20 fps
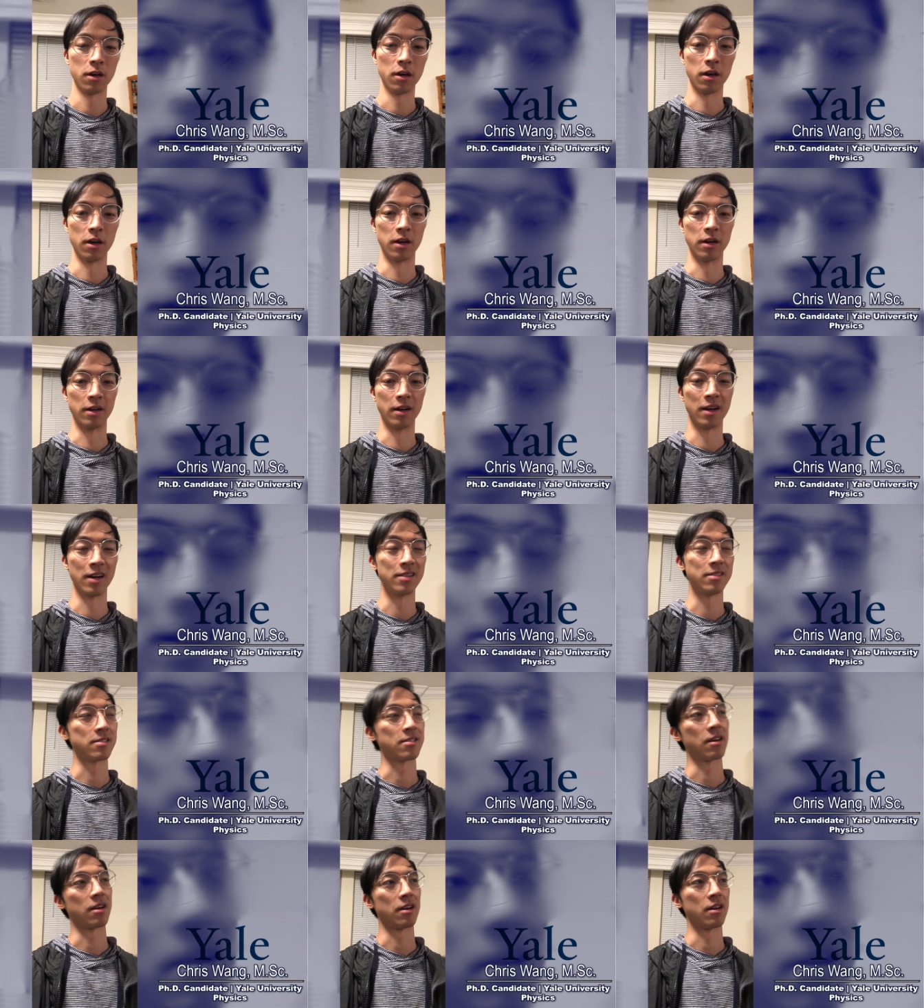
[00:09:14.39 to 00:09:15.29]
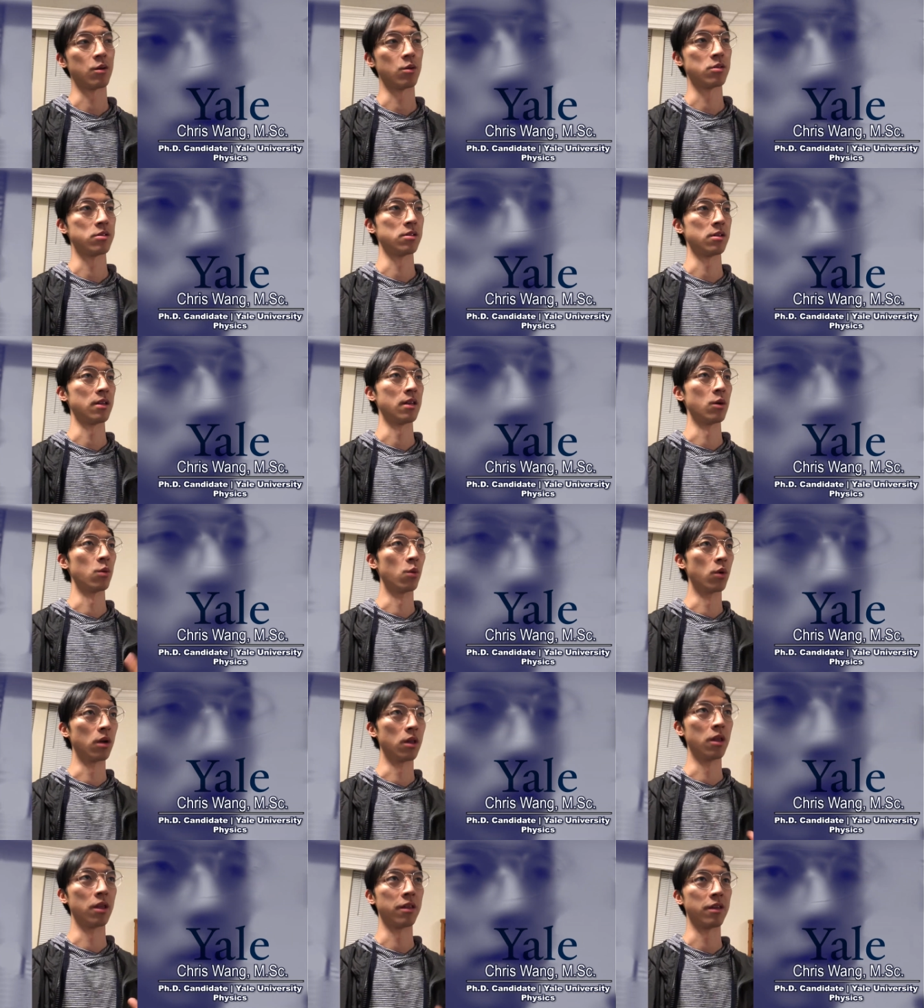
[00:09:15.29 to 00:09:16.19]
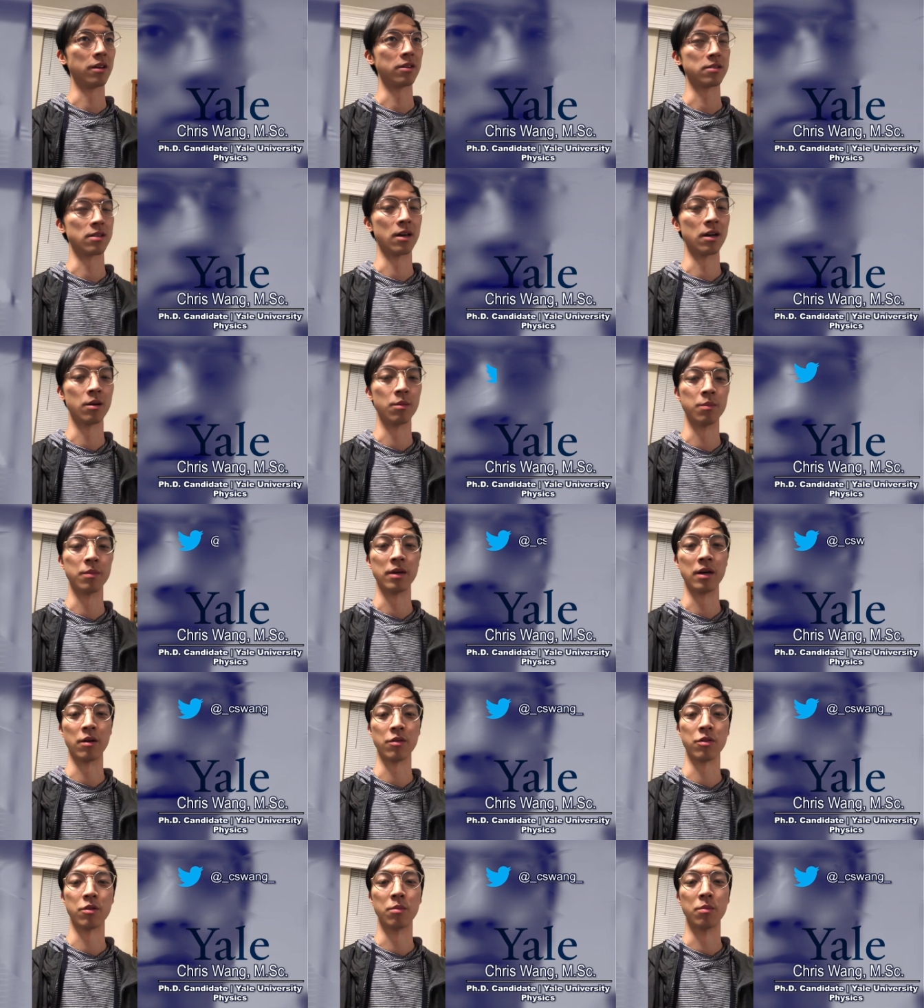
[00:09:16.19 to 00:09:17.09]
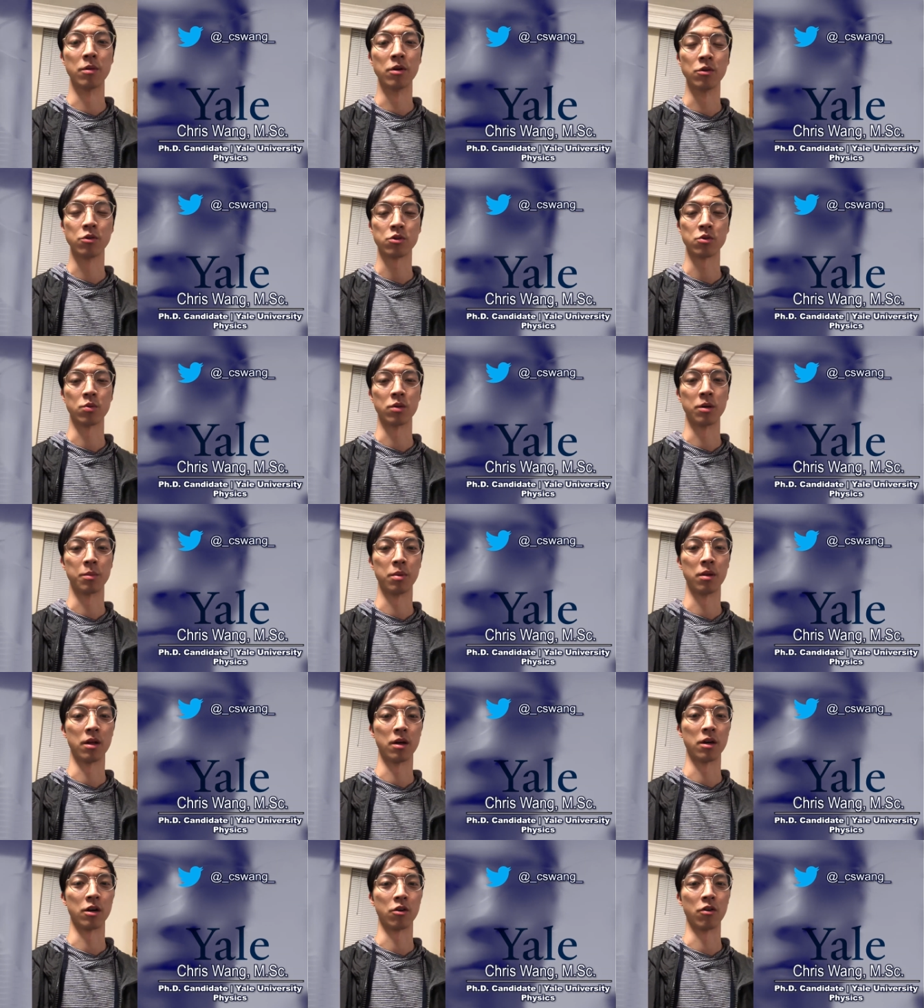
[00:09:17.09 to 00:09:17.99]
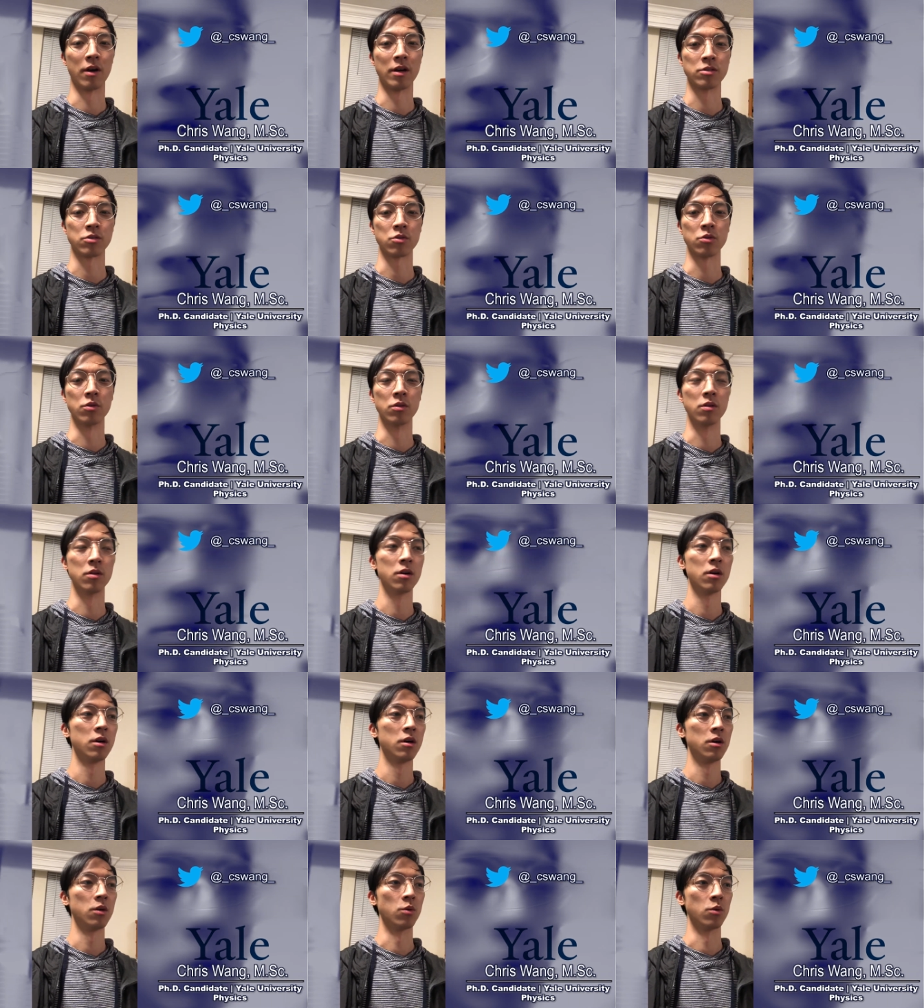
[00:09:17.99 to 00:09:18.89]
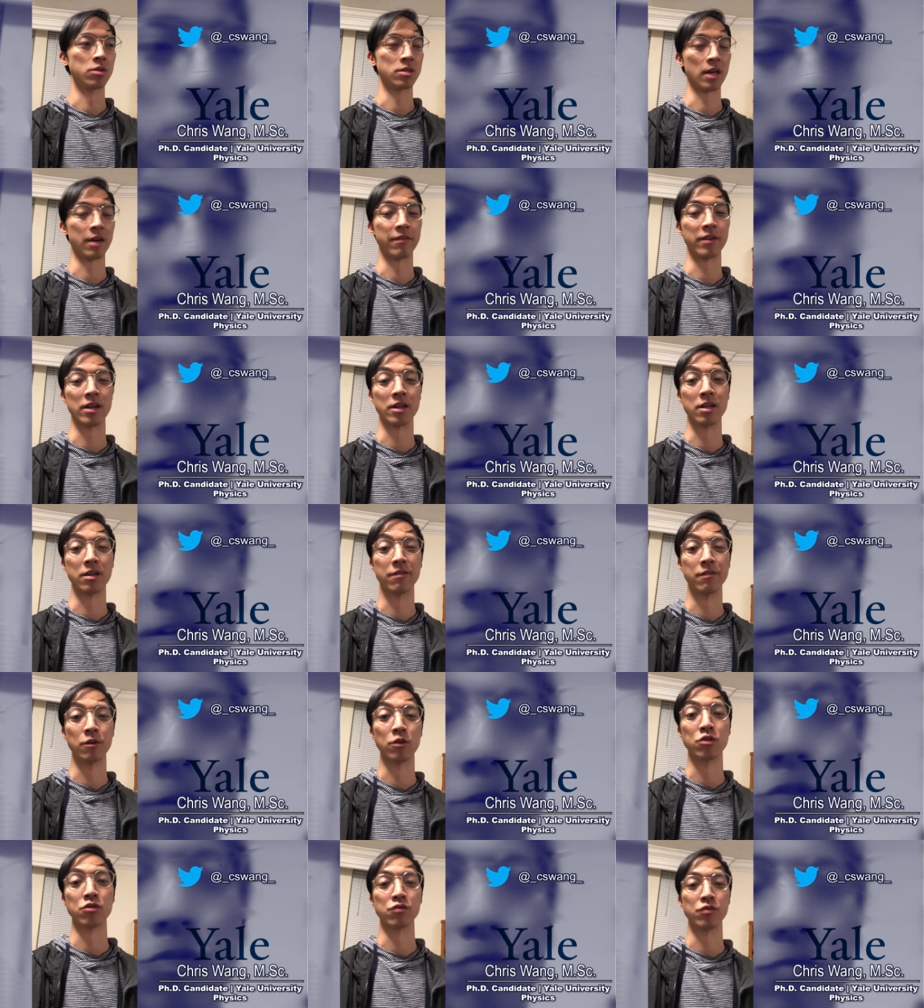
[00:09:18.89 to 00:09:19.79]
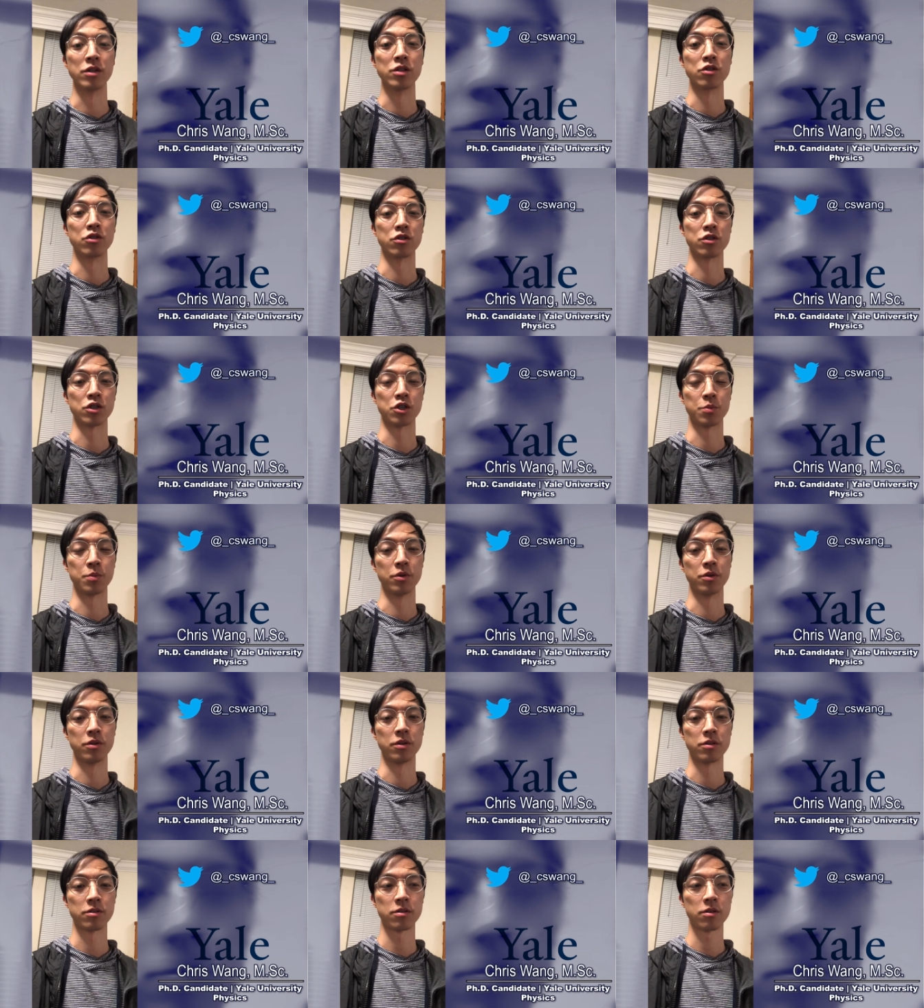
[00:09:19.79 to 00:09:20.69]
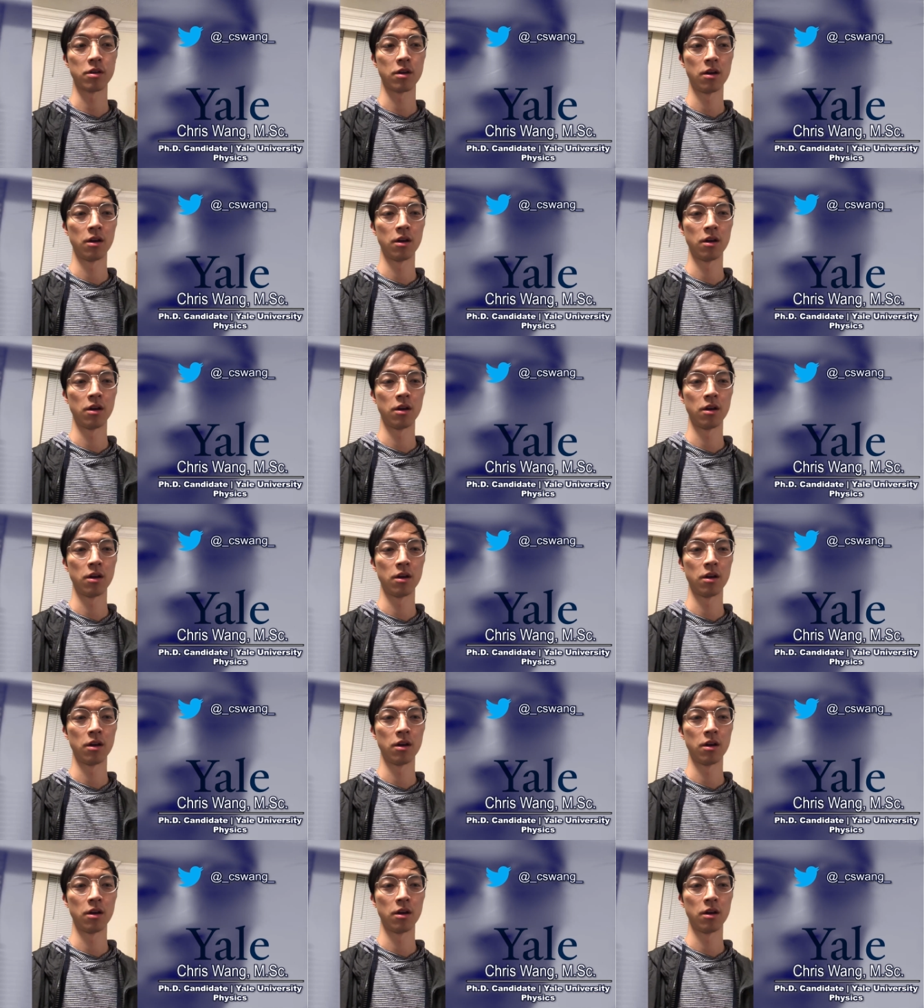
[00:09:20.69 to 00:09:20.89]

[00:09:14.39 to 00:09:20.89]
And in hindsight, I would say that one of the things that helped me out the most when applying to grad school was having a diverse research experience.